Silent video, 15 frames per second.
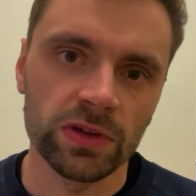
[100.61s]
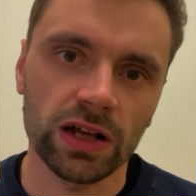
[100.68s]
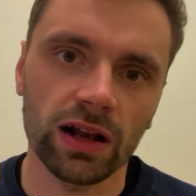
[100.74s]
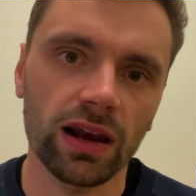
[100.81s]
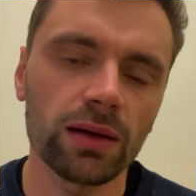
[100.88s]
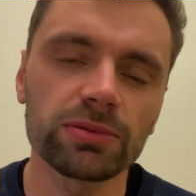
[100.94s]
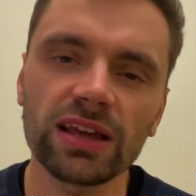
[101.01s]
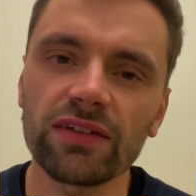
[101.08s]

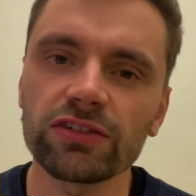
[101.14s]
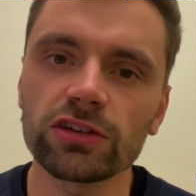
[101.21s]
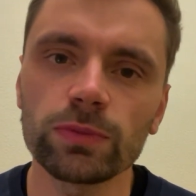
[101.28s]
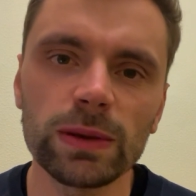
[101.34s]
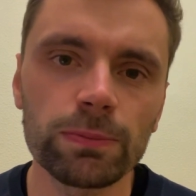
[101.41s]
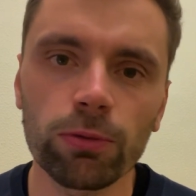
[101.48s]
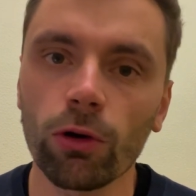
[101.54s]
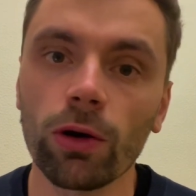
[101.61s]
clubs having to
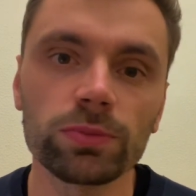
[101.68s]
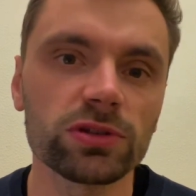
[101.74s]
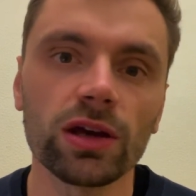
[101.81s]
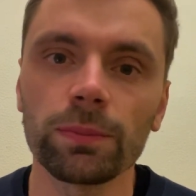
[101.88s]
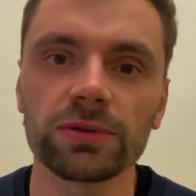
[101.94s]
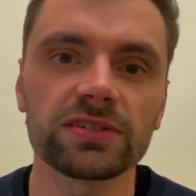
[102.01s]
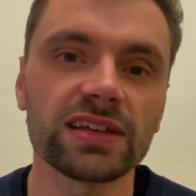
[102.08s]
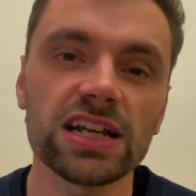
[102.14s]
be propped
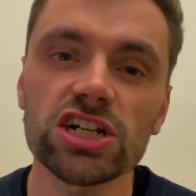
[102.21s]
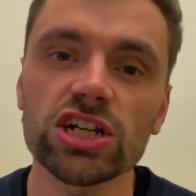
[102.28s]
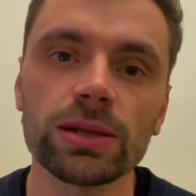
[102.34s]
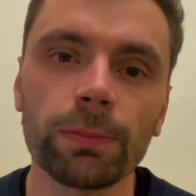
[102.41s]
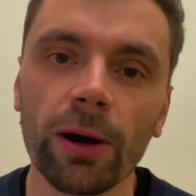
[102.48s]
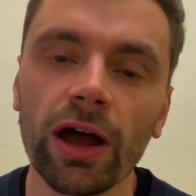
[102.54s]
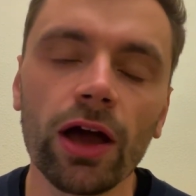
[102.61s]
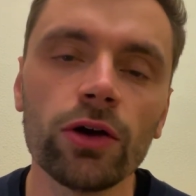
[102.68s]
up essentially
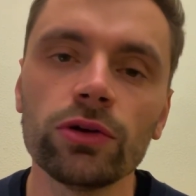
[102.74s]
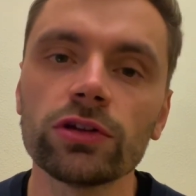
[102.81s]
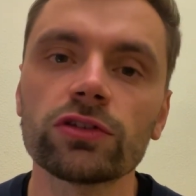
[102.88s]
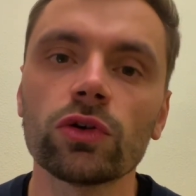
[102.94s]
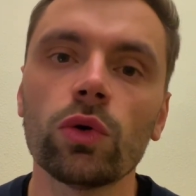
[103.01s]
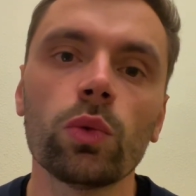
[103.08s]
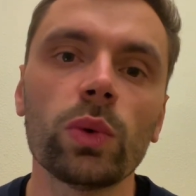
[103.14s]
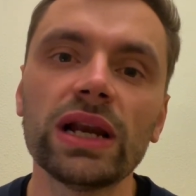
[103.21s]
by owners
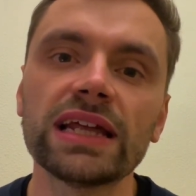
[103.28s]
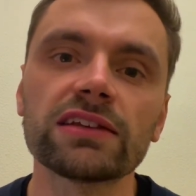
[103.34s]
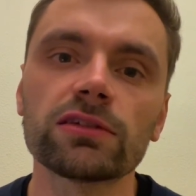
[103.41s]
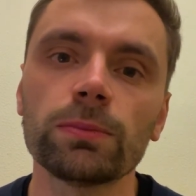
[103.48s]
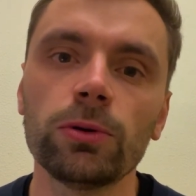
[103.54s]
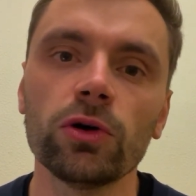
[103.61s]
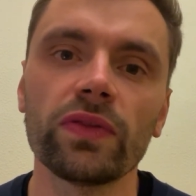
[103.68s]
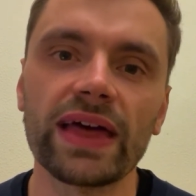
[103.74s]
who are willing to
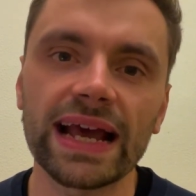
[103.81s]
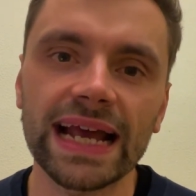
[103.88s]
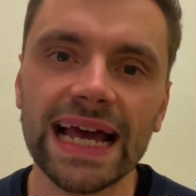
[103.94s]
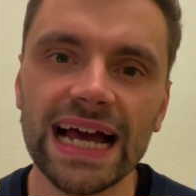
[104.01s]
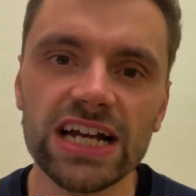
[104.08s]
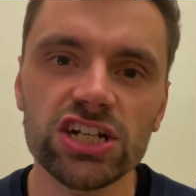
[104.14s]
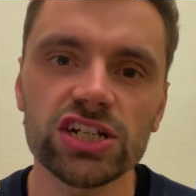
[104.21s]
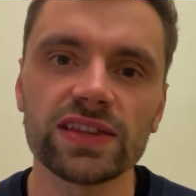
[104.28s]
put their
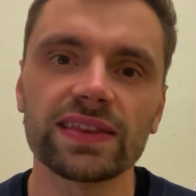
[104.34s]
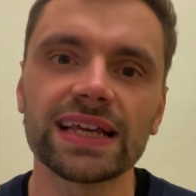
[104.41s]
cash in,